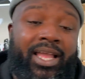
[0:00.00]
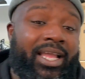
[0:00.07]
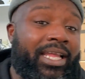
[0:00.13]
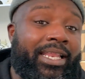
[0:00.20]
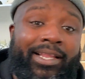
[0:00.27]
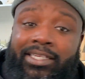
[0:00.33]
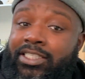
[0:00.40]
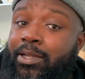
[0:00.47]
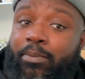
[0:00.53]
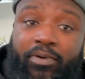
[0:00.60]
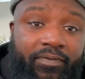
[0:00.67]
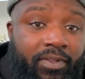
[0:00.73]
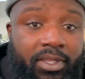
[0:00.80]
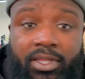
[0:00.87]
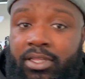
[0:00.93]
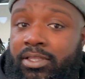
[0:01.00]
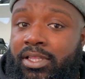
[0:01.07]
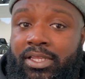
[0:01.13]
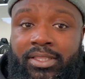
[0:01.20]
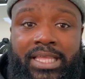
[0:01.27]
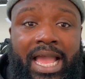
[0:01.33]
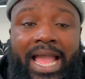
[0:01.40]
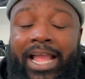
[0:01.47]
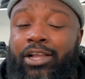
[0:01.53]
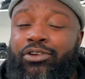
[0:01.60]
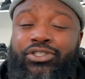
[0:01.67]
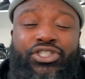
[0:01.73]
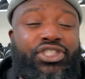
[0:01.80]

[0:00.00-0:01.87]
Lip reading: Click some of the icons,